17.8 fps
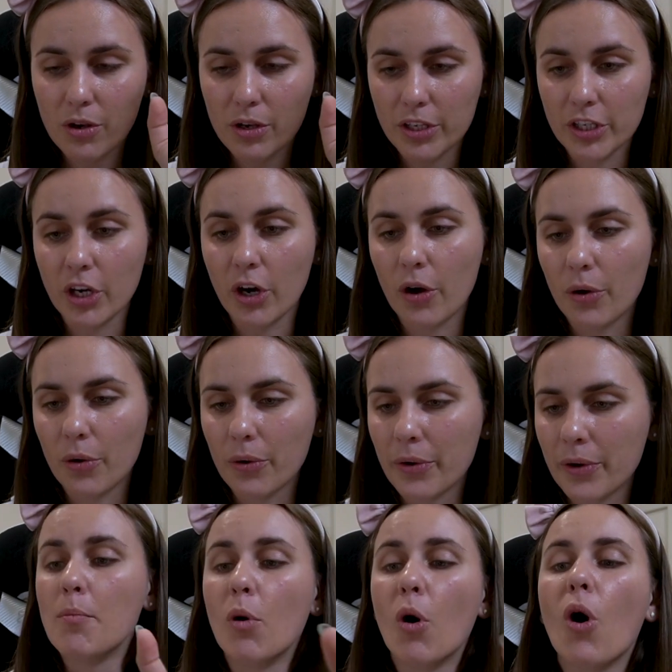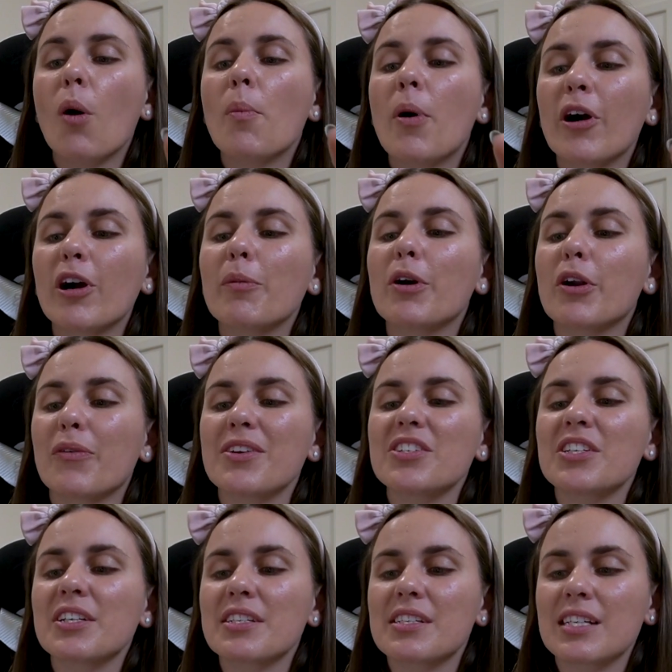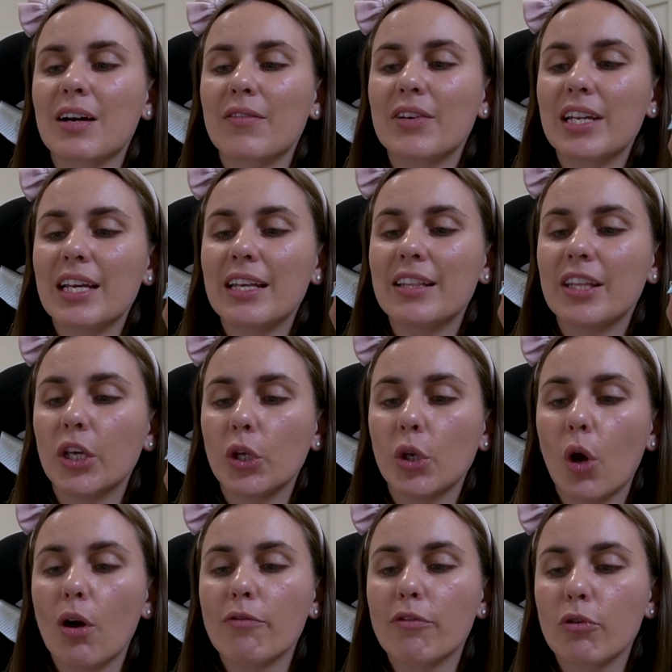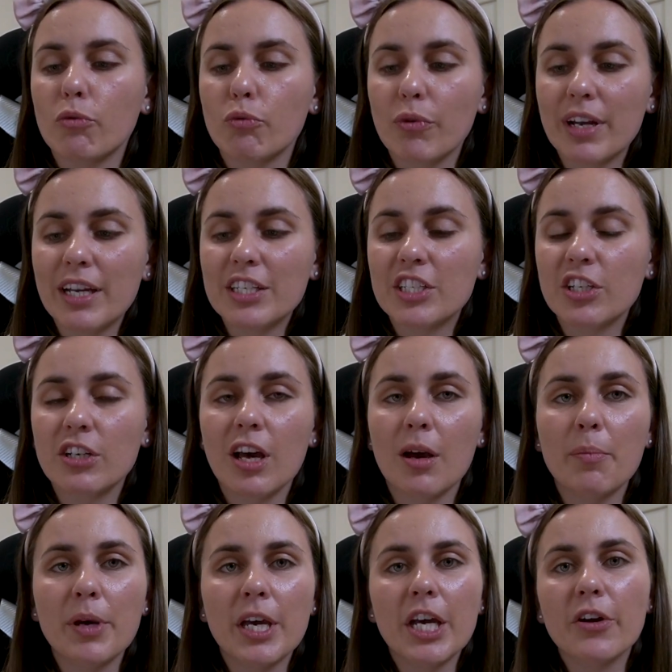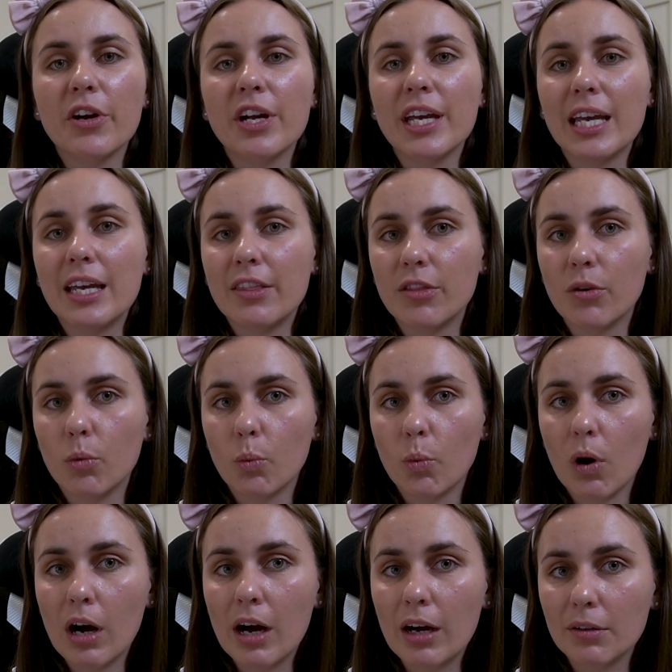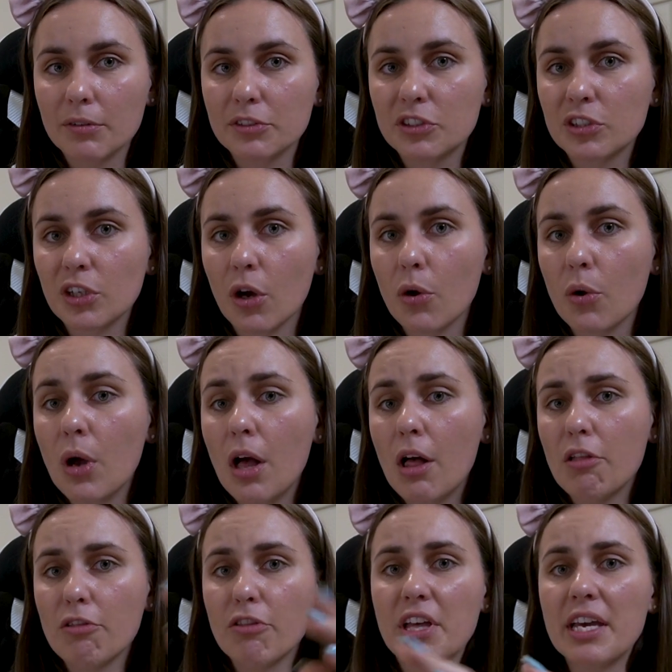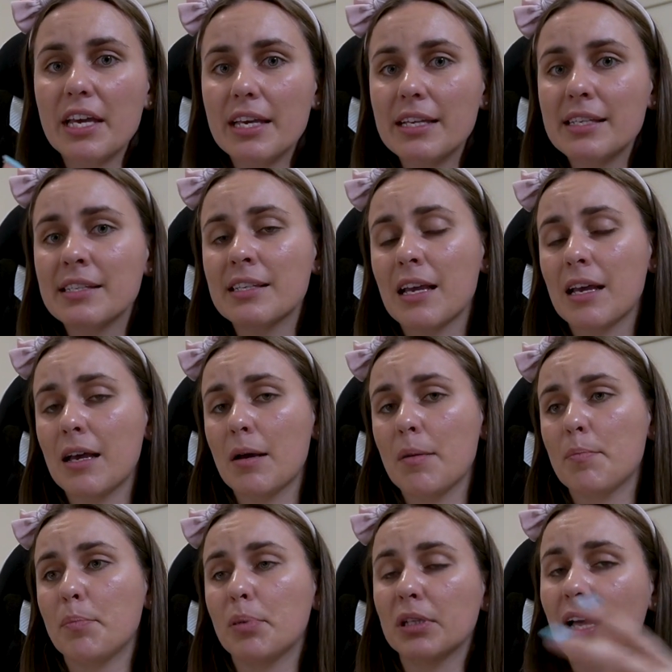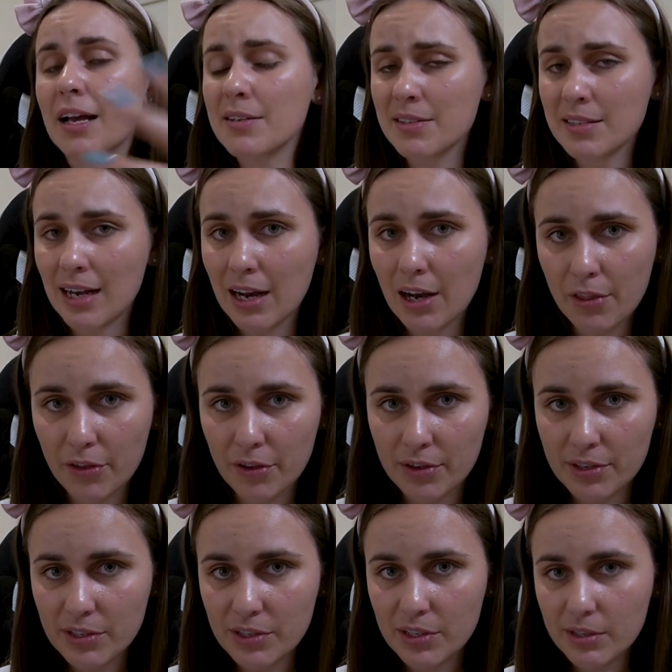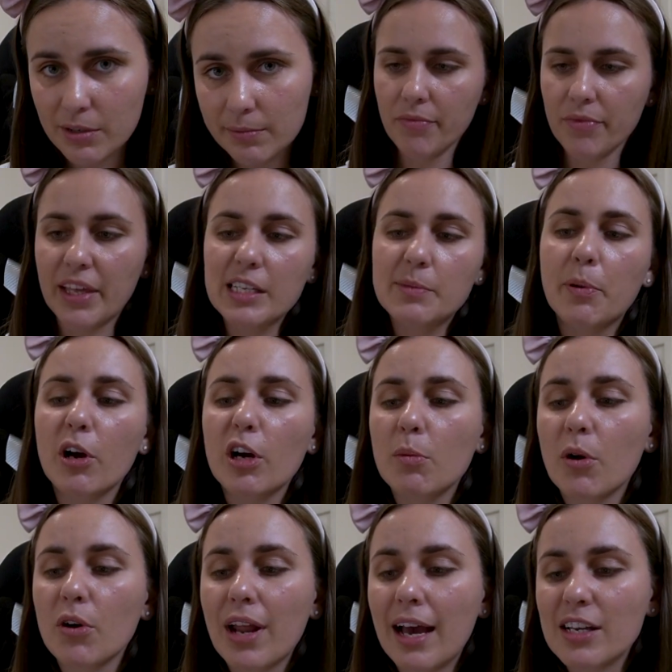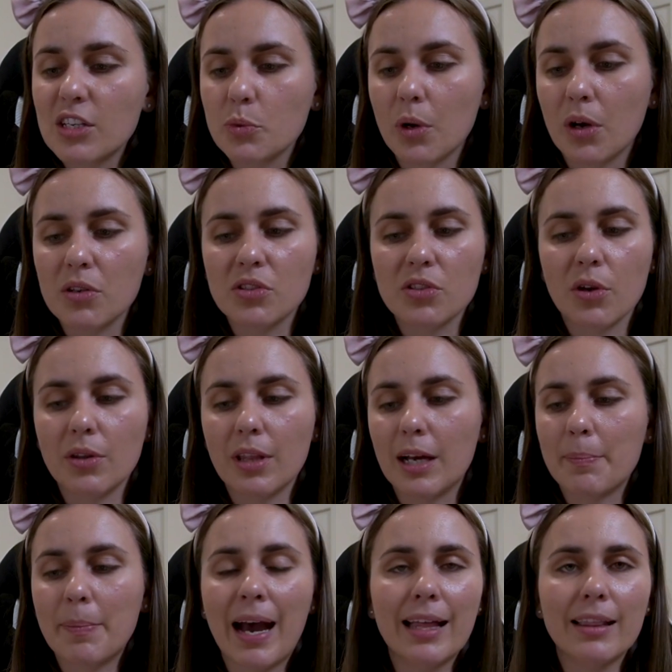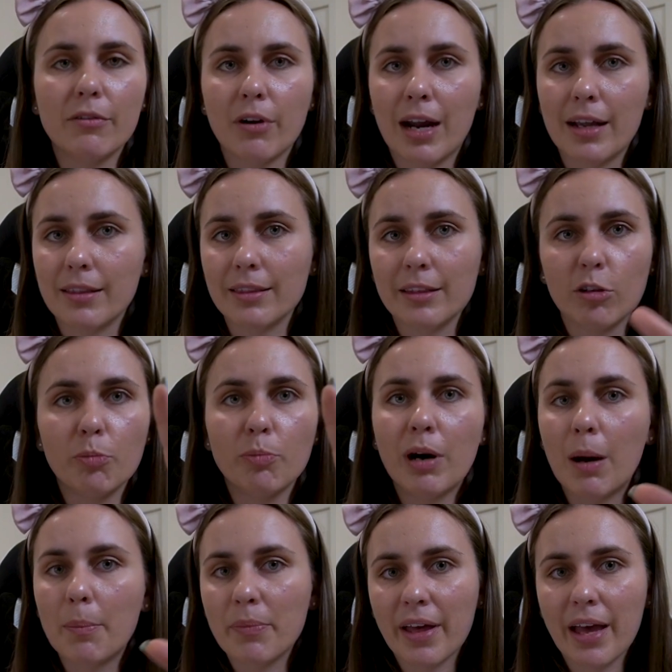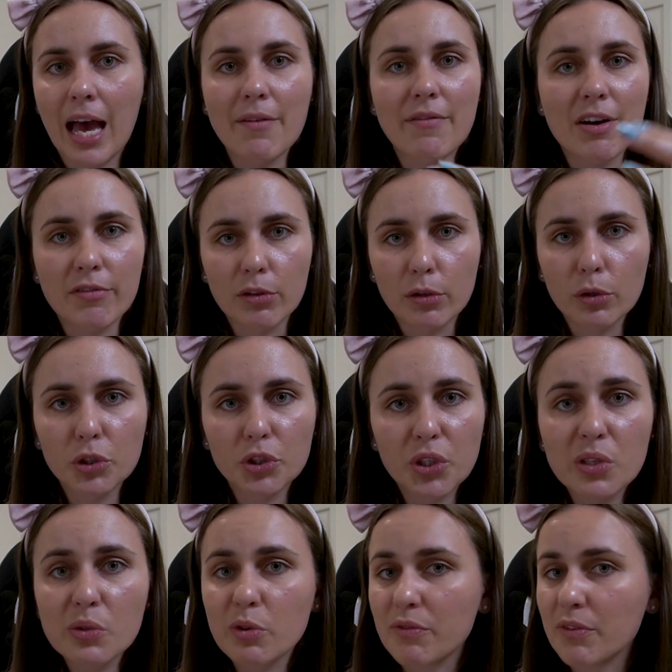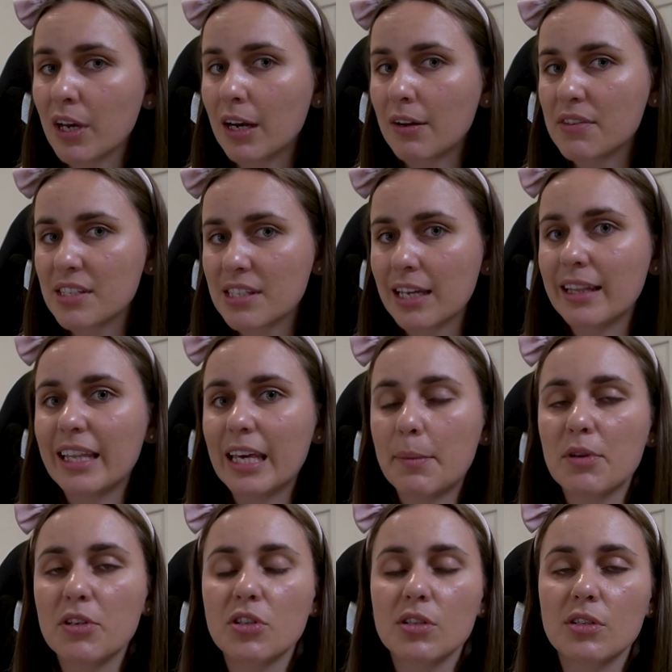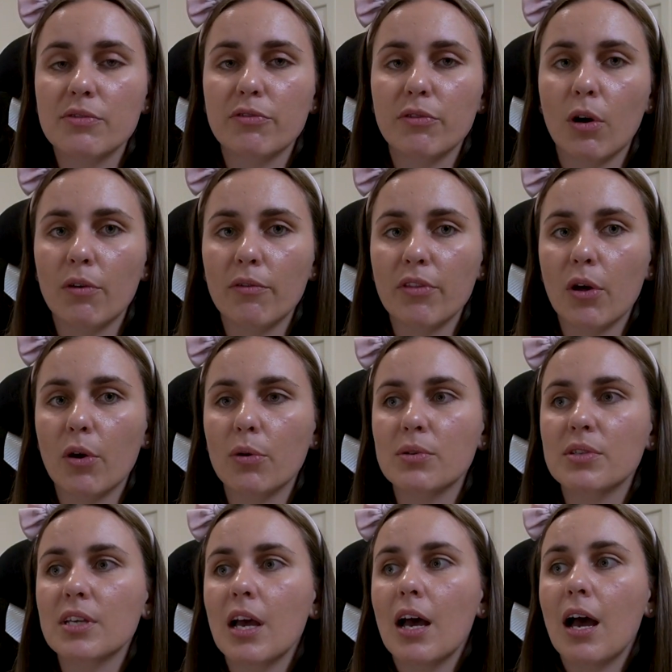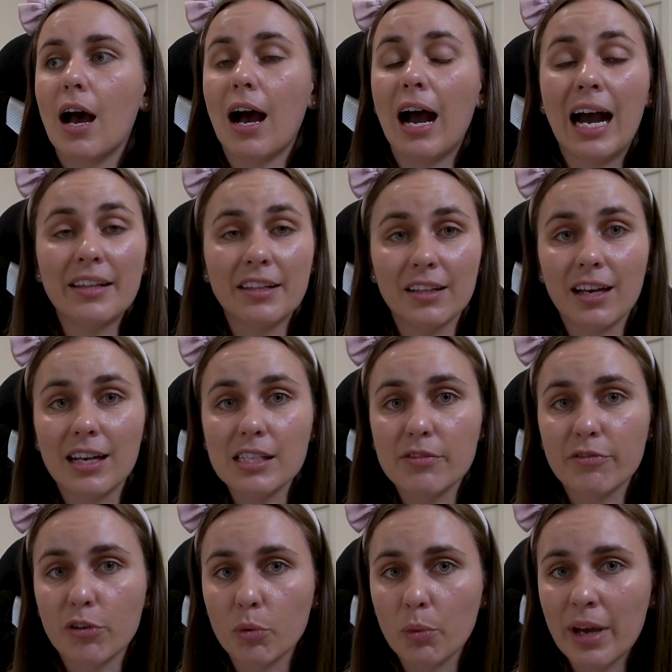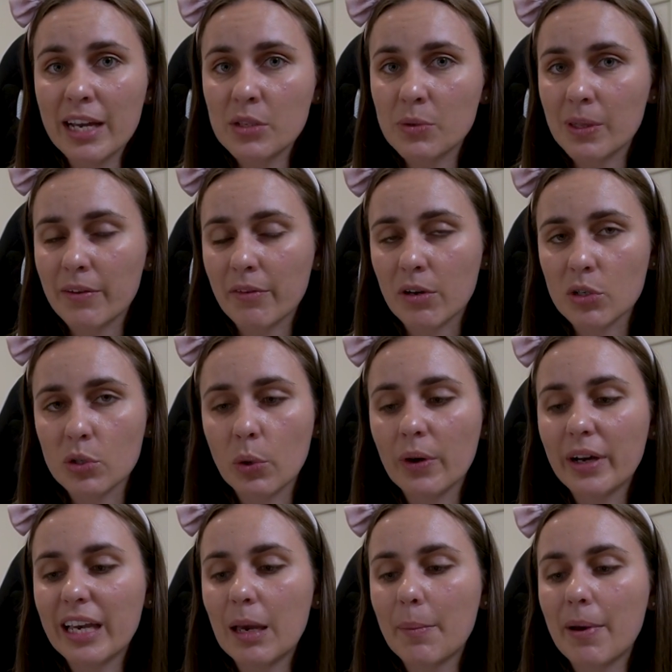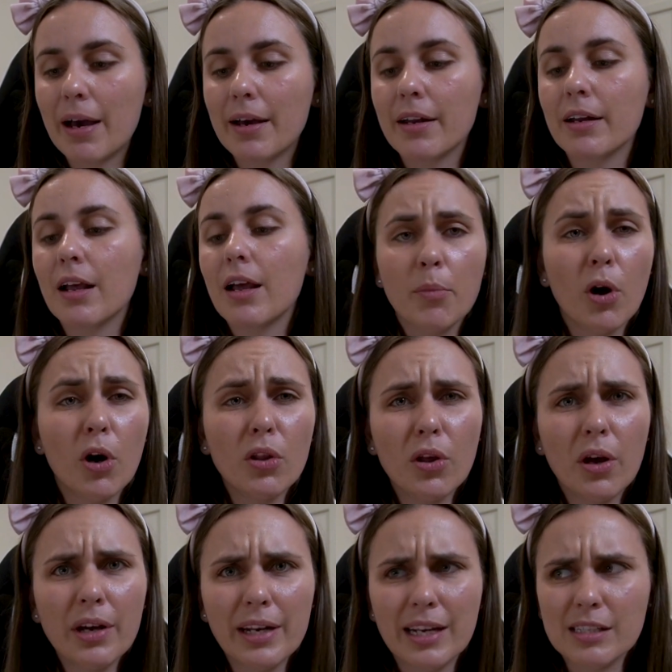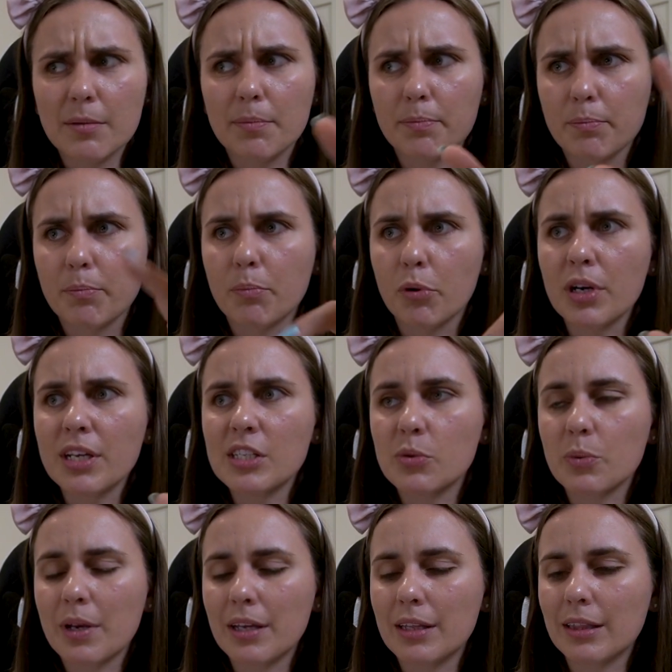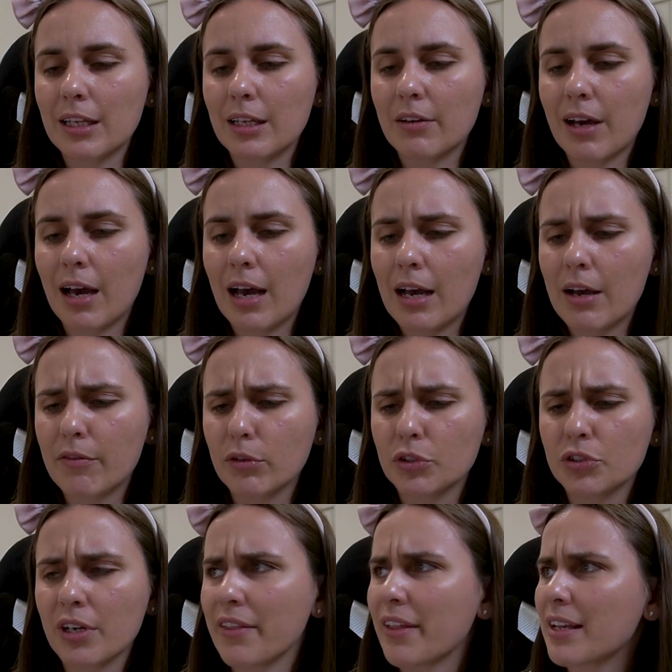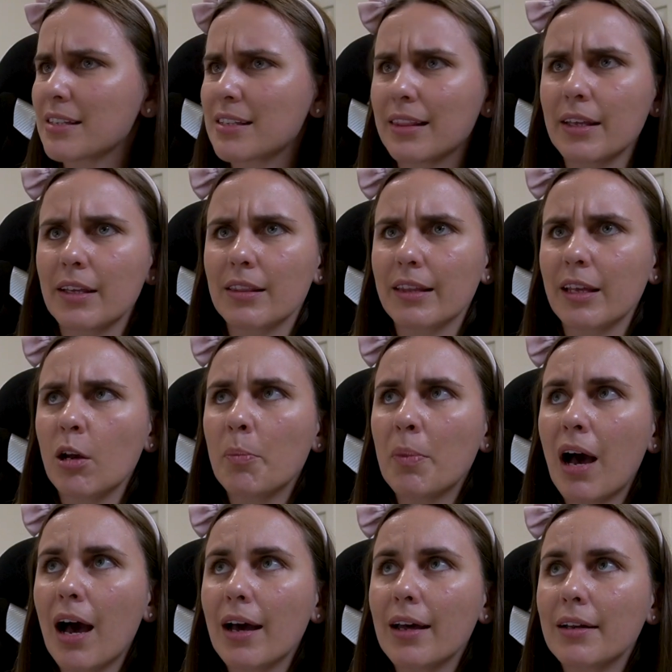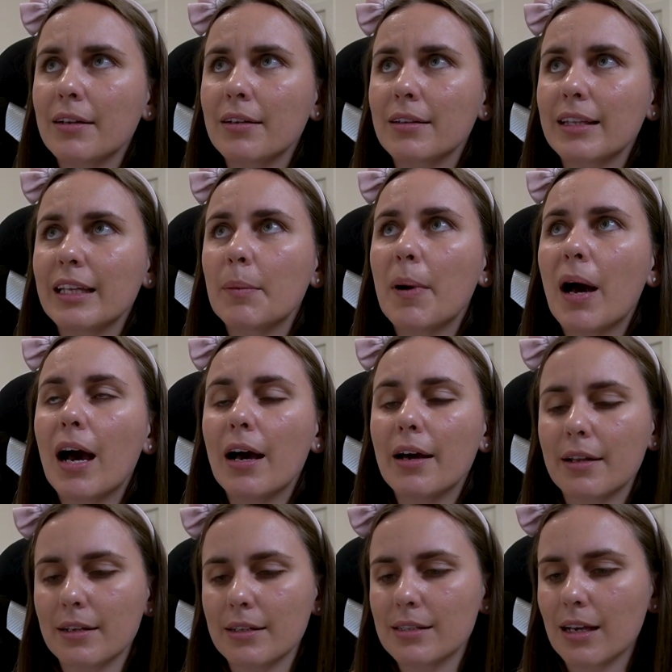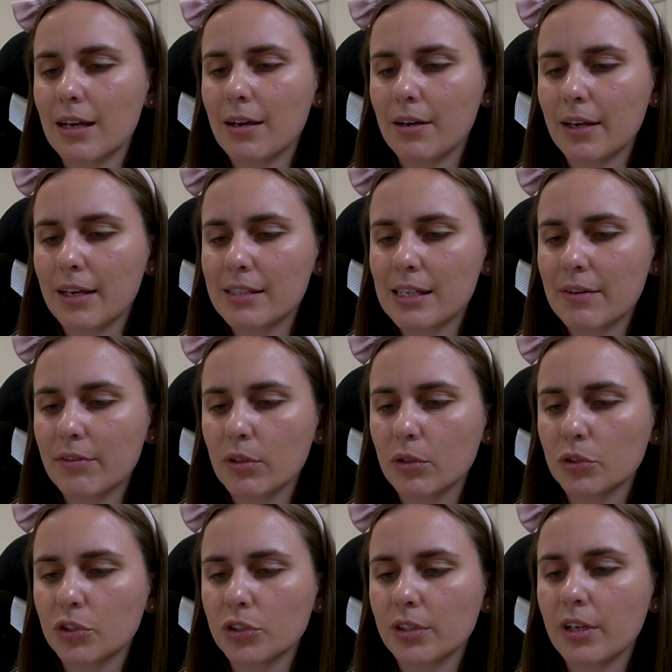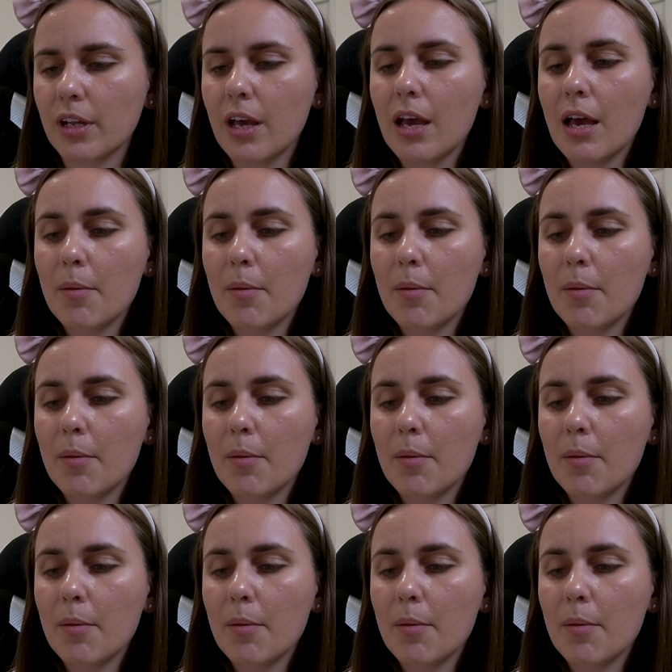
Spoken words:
More Pokemon originally discovered in the Unova region appearing in the wild. So these plus others. These Pokemon as well, so like Patrat, Lillipup, they have evolutions. We've kind of seen the images of those in the last few weeks with everyone talking about it. Purrloin has a pretty sweet evolution. I think it's Leopard is its evolution.